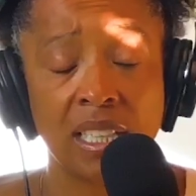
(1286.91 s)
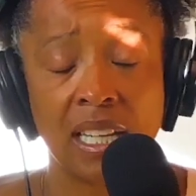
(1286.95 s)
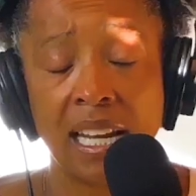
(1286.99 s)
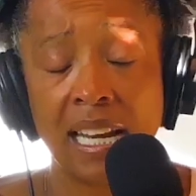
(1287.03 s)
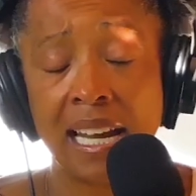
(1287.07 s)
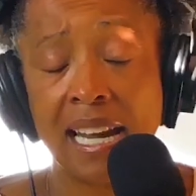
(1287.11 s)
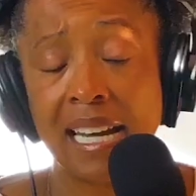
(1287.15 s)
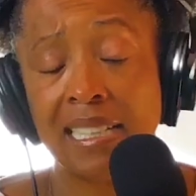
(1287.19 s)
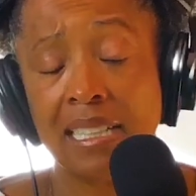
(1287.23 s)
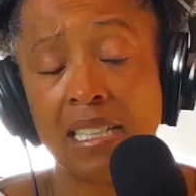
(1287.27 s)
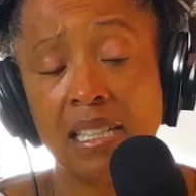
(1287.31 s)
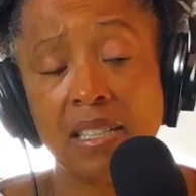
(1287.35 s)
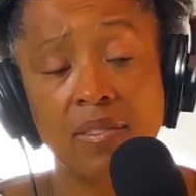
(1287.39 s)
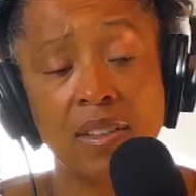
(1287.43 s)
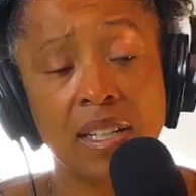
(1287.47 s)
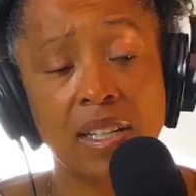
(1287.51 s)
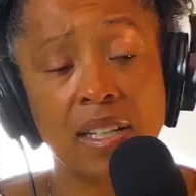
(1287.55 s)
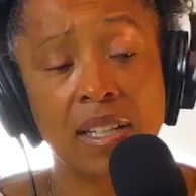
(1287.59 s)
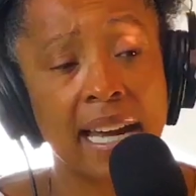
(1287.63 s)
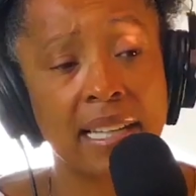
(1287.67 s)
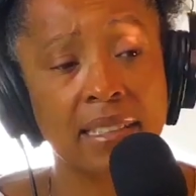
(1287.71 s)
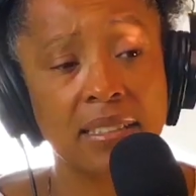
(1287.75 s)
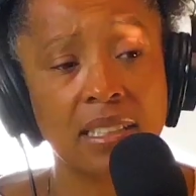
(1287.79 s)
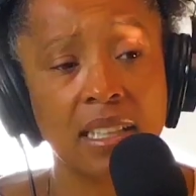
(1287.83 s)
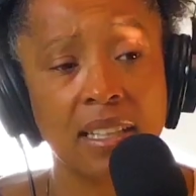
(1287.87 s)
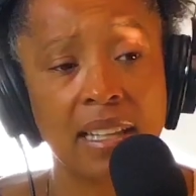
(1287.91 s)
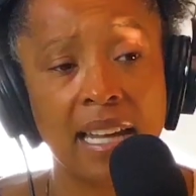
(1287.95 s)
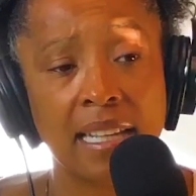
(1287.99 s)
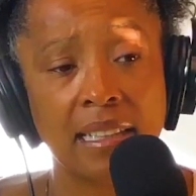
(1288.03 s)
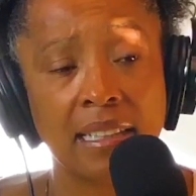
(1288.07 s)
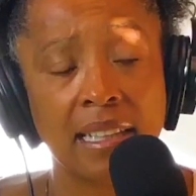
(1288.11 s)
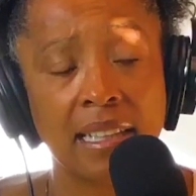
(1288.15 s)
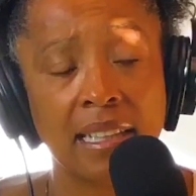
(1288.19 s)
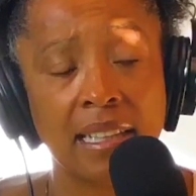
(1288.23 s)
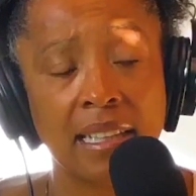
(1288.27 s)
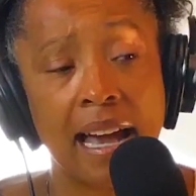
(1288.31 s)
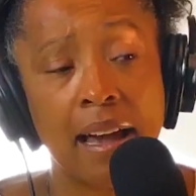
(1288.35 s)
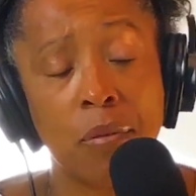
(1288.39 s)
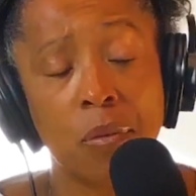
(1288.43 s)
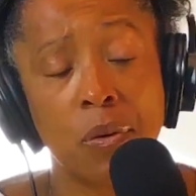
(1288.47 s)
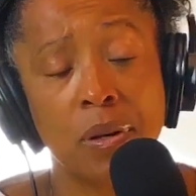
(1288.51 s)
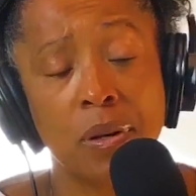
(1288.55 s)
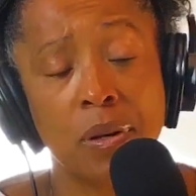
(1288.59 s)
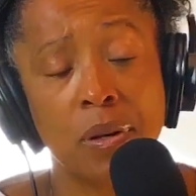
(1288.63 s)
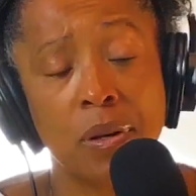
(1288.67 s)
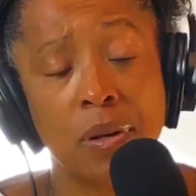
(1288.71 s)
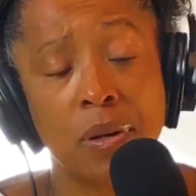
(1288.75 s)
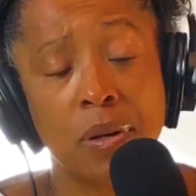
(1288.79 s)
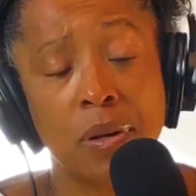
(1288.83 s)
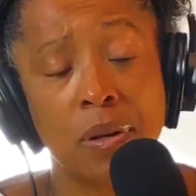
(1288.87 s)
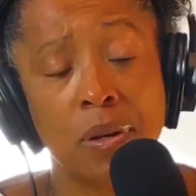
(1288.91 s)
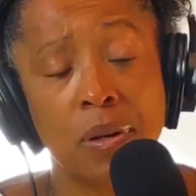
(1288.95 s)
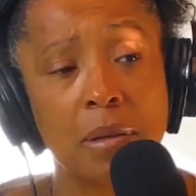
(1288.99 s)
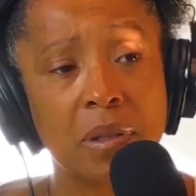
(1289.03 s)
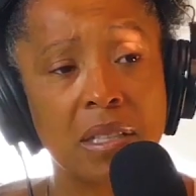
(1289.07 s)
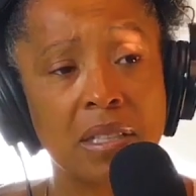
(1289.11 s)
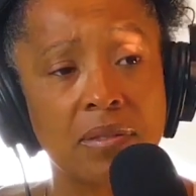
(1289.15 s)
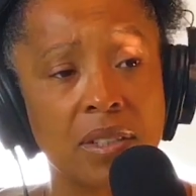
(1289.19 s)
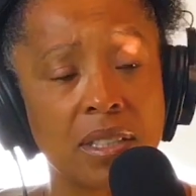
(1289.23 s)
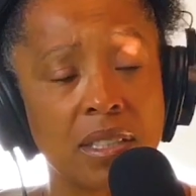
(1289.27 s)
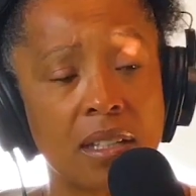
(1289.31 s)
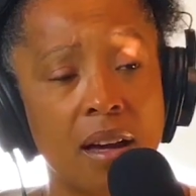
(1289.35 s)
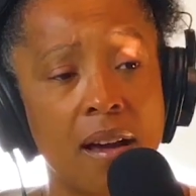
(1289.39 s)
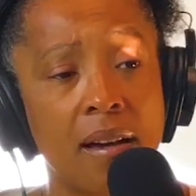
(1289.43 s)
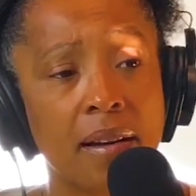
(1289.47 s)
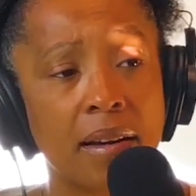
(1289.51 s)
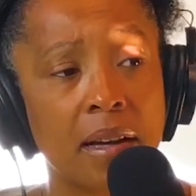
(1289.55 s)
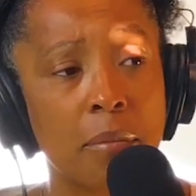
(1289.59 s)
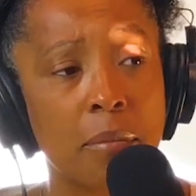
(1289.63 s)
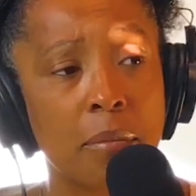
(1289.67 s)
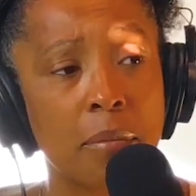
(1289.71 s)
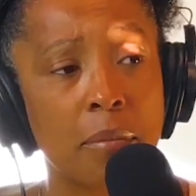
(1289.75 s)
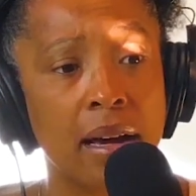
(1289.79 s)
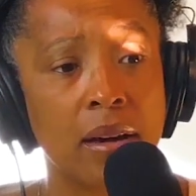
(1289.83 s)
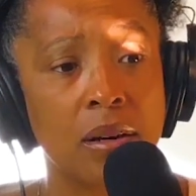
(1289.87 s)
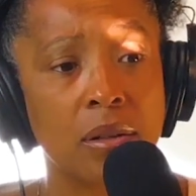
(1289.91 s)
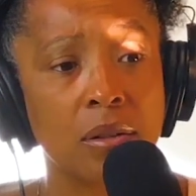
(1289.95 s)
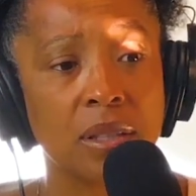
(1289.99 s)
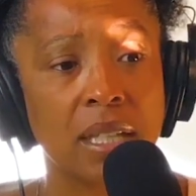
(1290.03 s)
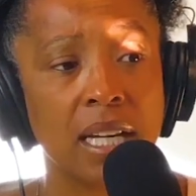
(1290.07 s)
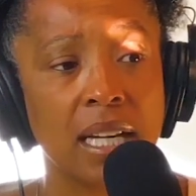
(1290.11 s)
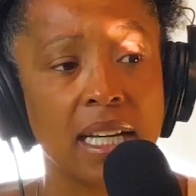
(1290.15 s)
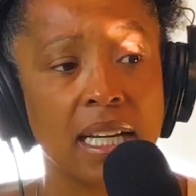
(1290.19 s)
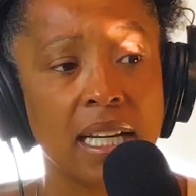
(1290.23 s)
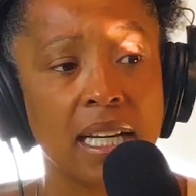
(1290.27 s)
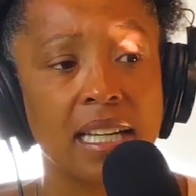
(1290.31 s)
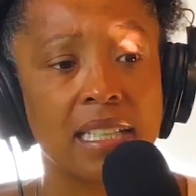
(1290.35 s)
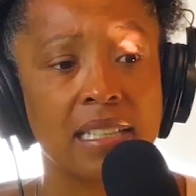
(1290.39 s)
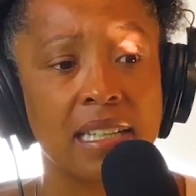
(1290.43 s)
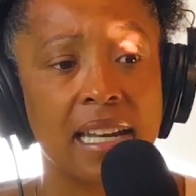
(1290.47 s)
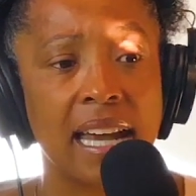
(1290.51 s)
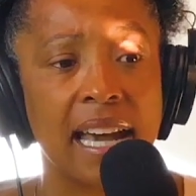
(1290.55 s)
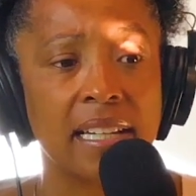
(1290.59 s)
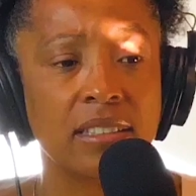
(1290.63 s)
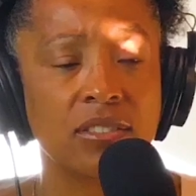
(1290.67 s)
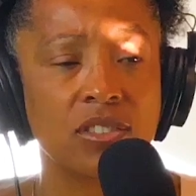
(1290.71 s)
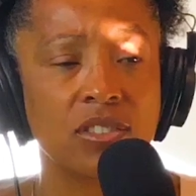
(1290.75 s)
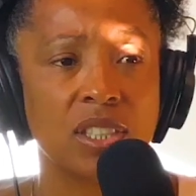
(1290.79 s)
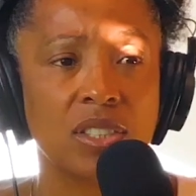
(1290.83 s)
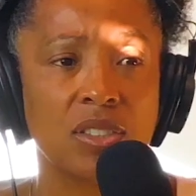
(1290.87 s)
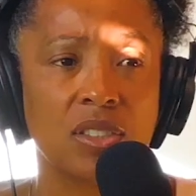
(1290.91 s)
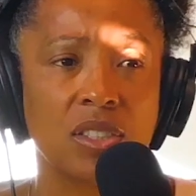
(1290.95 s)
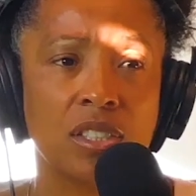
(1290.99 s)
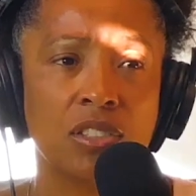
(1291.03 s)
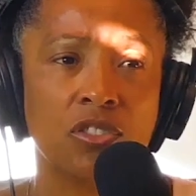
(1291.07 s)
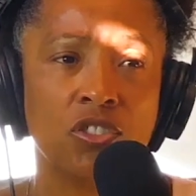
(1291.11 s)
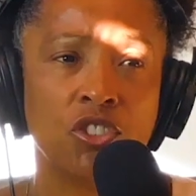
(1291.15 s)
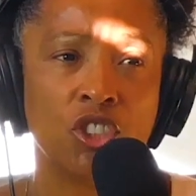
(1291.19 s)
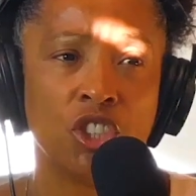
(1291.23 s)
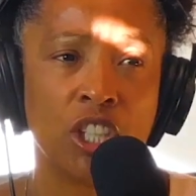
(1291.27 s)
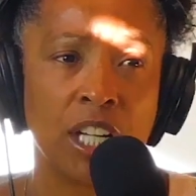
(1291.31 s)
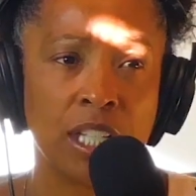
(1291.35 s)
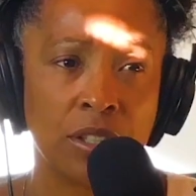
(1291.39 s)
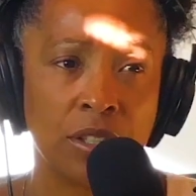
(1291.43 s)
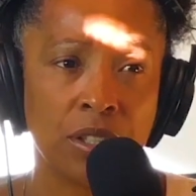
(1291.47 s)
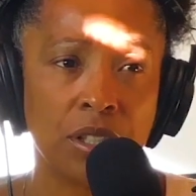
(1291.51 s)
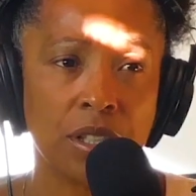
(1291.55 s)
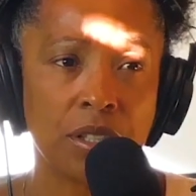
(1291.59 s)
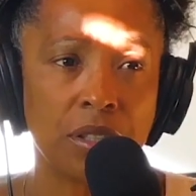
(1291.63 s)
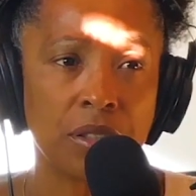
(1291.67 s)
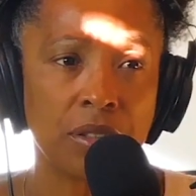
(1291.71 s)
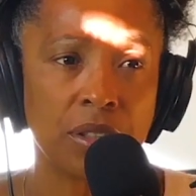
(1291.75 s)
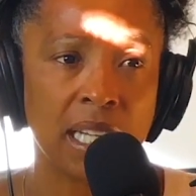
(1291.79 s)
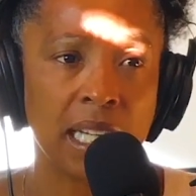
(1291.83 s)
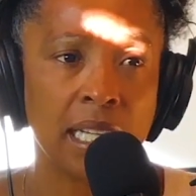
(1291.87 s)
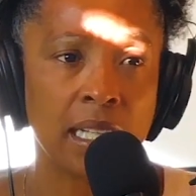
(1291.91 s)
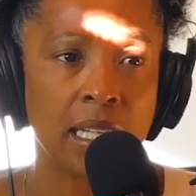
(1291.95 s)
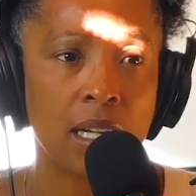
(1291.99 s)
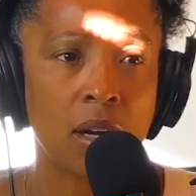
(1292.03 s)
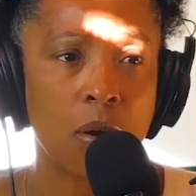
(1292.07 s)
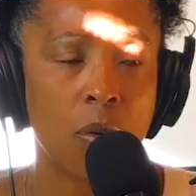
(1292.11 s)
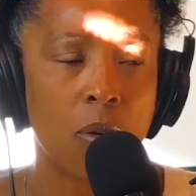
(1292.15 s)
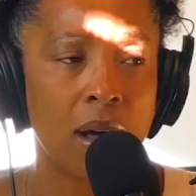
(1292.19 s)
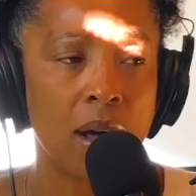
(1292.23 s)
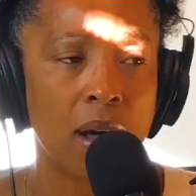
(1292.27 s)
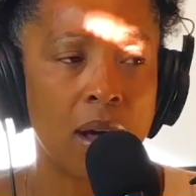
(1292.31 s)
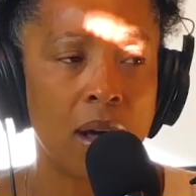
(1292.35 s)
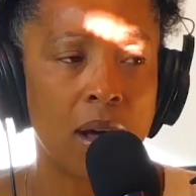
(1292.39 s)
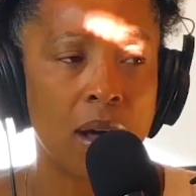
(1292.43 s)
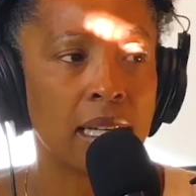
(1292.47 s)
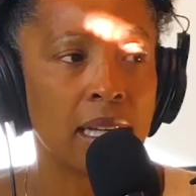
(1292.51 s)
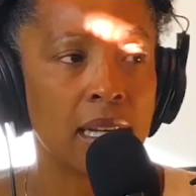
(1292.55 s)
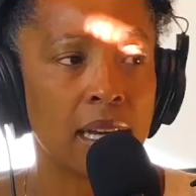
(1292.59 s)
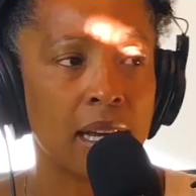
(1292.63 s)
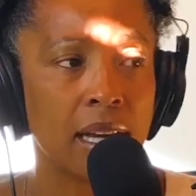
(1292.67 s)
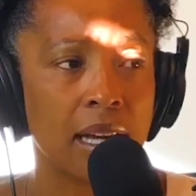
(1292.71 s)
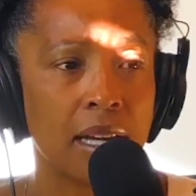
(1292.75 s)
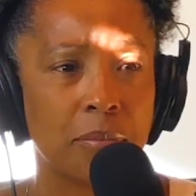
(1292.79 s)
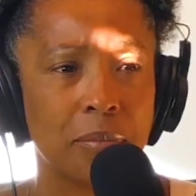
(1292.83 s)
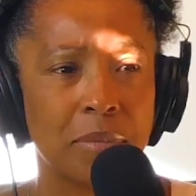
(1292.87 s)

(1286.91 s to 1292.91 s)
And I'd even add to that, like, I want to see people even talk about not just the gender inequality,